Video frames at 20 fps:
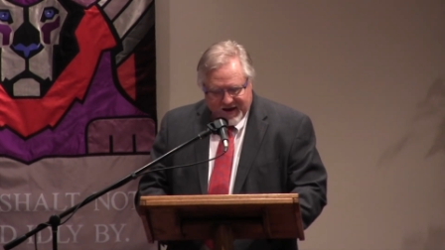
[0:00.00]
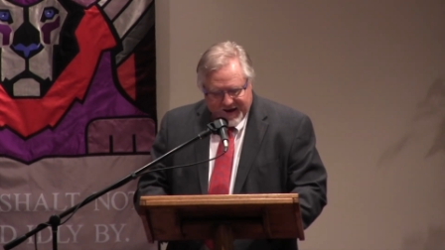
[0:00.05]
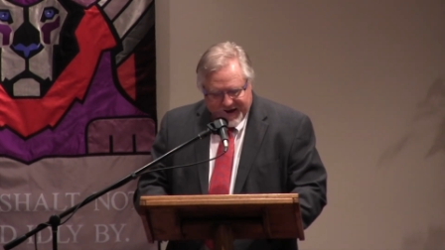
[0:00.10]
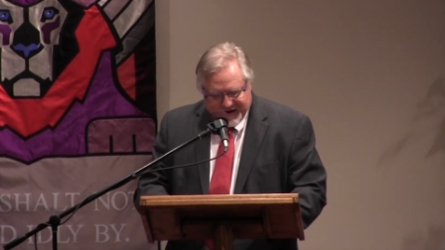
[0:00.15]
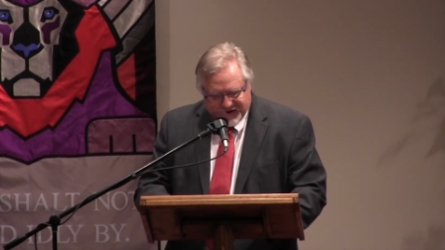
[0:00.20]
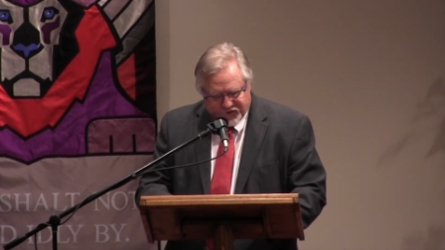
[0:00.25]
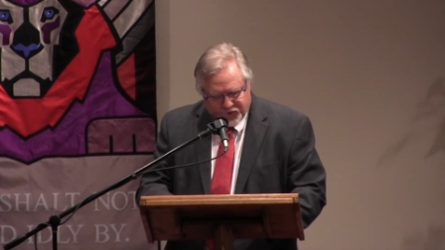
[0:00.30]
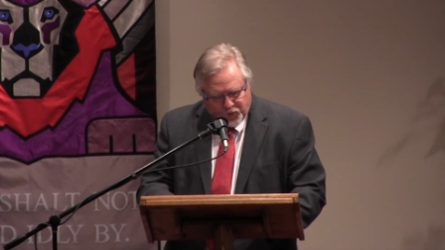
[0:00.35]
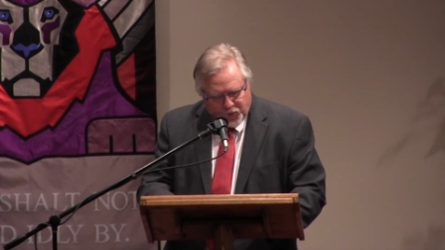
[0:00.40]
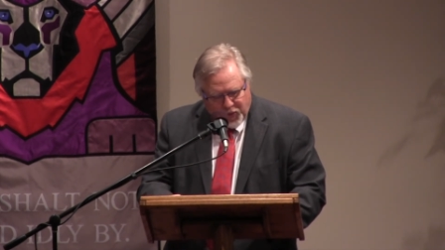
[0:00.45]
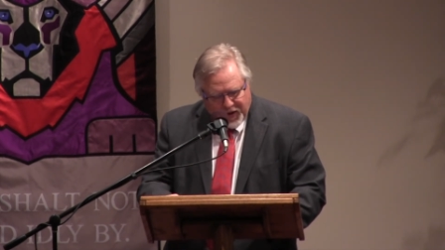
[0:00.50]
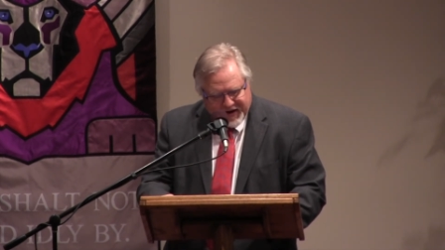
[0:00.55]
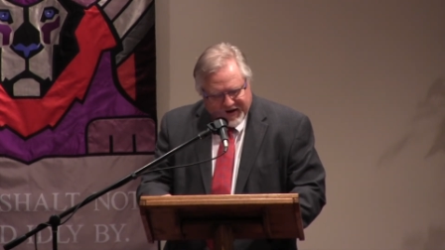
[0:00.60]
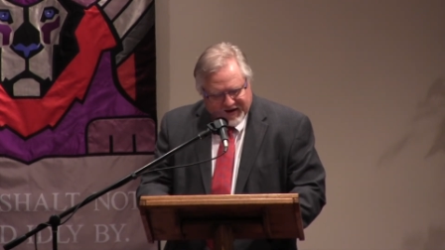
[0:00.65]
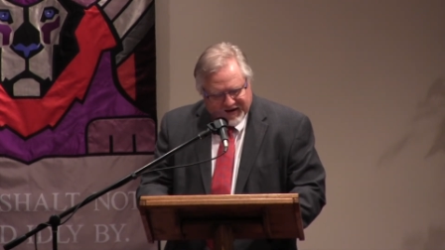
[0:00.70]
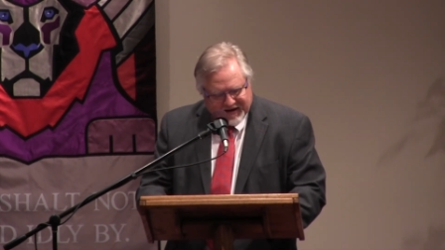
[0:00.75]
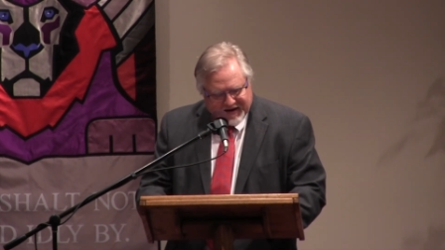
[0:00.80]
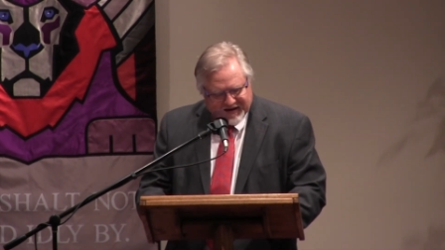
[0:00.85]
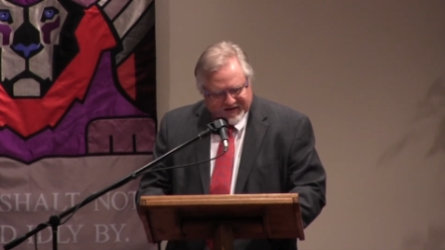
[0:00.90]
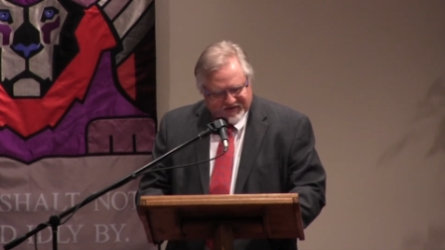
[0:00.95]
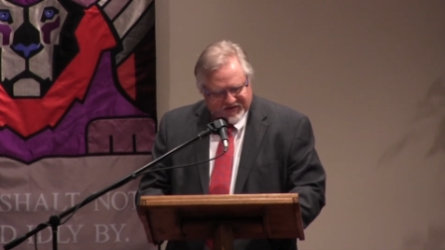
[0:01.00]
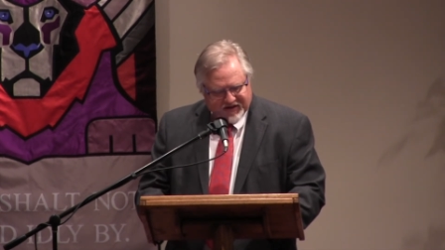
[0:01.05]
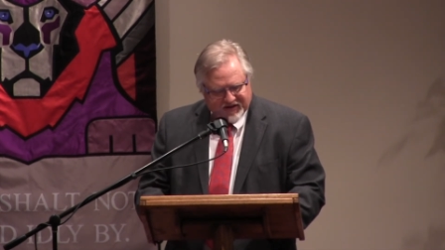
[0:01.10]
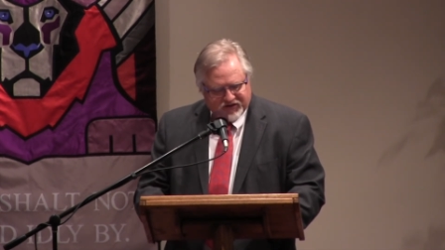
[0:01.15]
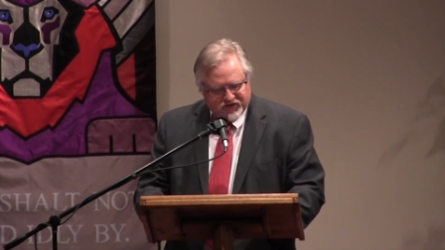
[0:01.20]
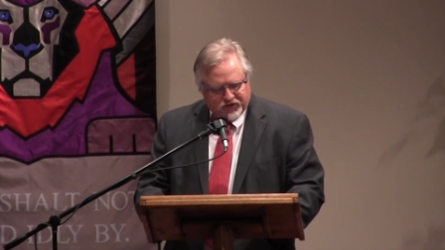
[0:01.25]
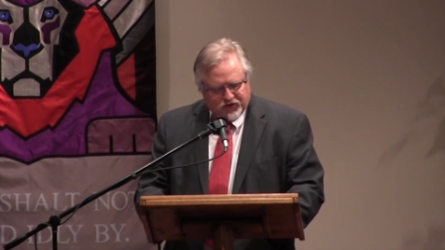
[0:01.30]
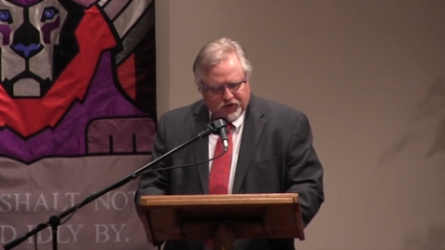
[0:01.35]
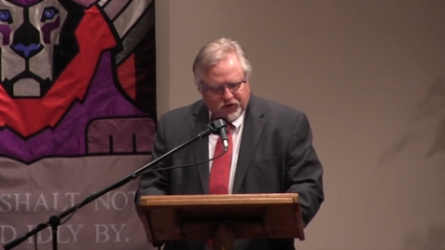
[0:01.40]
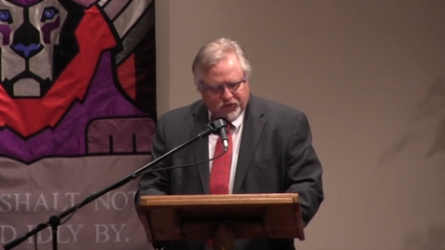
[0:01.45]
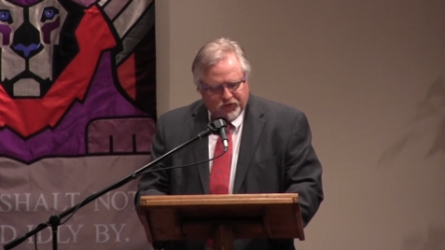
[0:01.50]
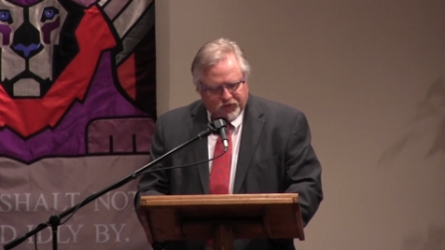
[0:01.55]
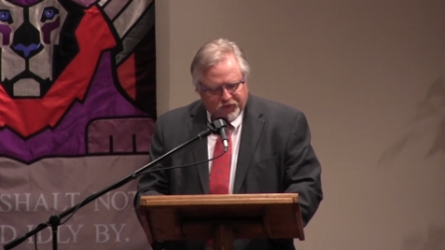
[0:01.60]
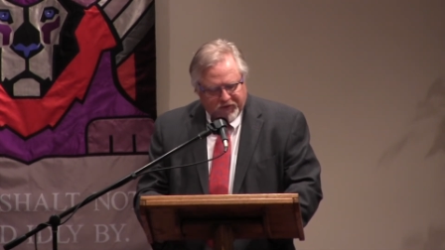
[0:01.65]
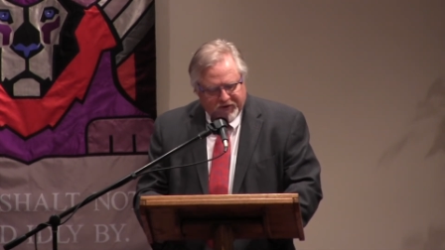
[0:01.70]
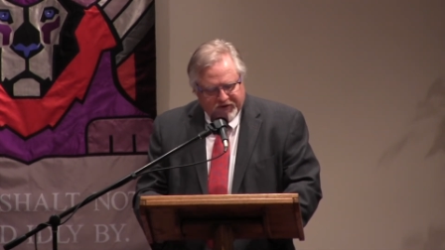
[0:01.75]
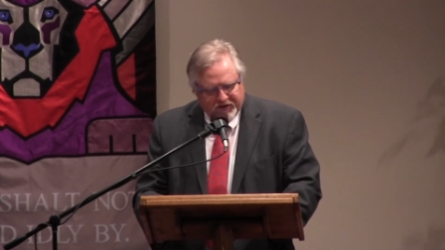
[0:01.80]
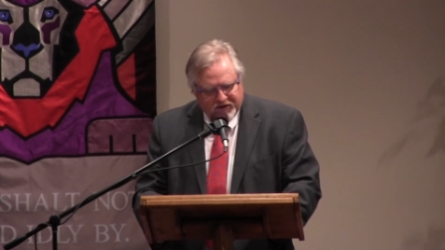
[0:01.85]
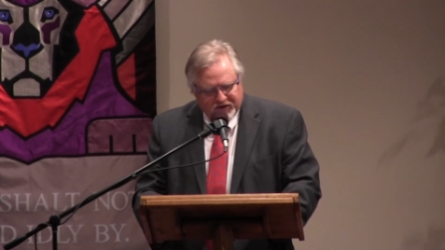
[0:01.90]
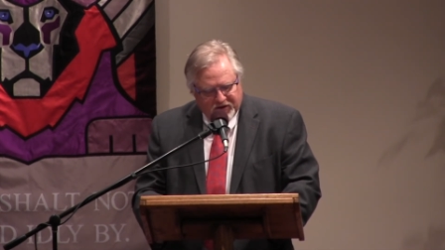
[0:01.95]
As wicked as this $2
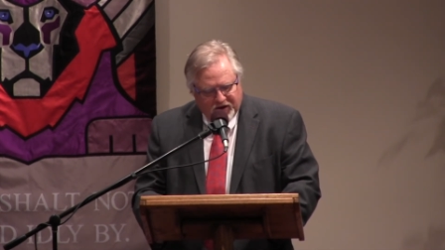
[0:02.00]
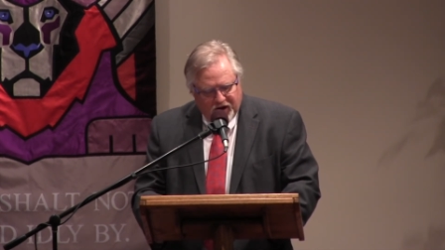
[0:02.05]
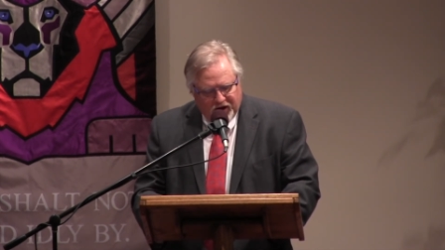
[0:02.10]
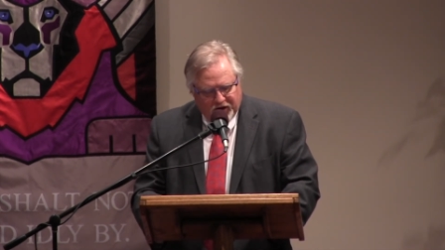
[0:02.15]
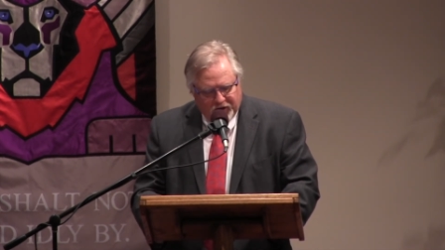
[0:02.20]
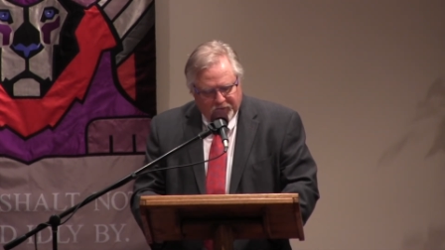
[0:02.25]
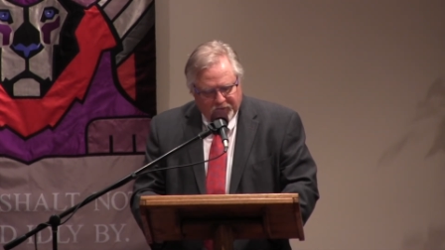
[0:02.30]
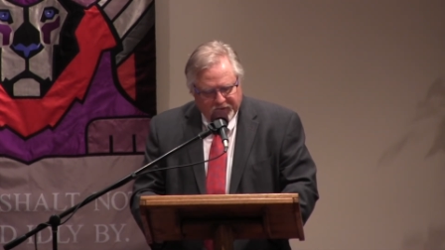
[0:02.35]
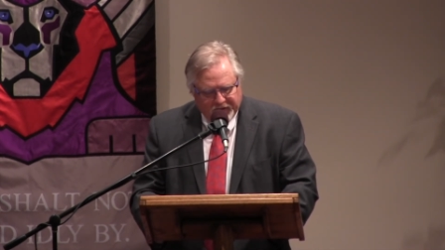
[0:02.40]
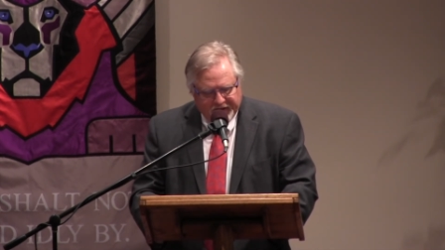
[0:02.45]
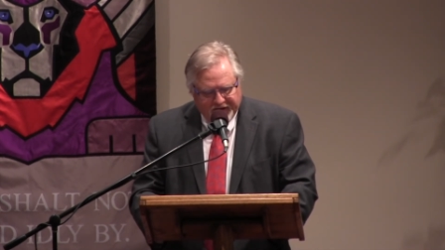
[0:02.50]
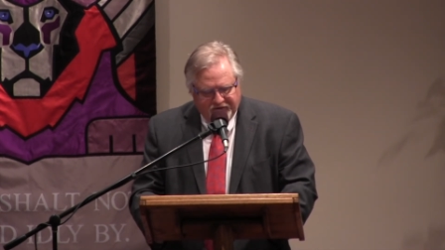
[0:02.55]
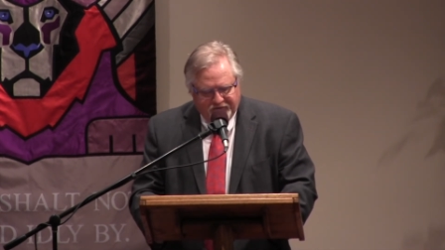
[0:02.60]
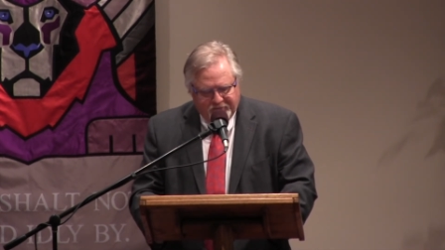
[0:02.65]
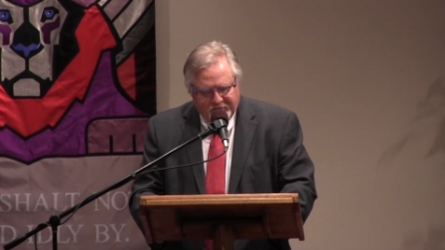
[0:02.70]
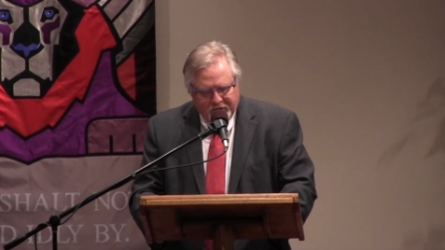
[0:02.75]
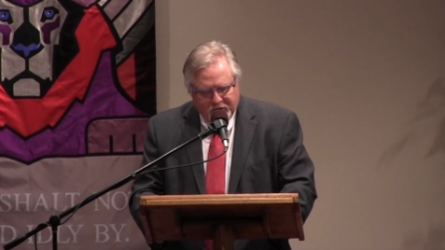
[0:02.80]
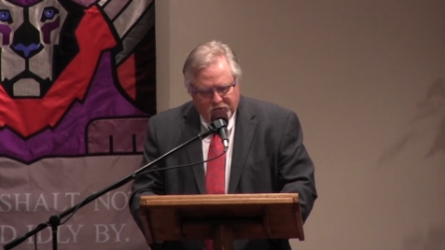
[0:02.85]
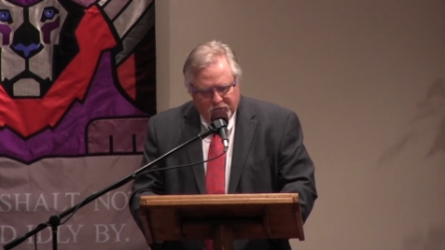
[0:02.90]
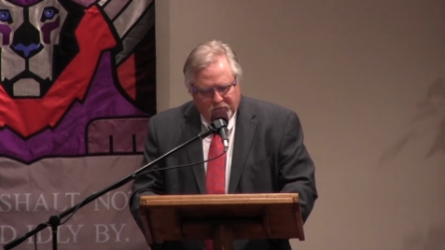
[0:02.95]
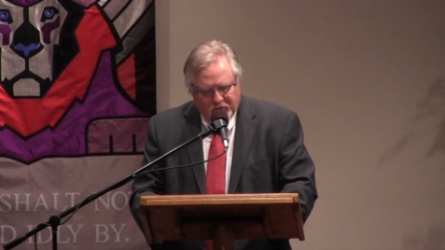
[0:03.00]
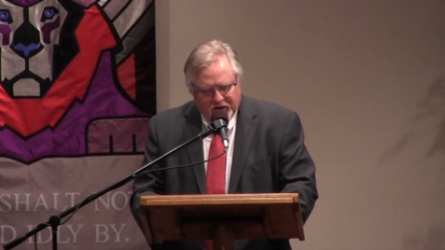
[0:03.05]
trillion relief bill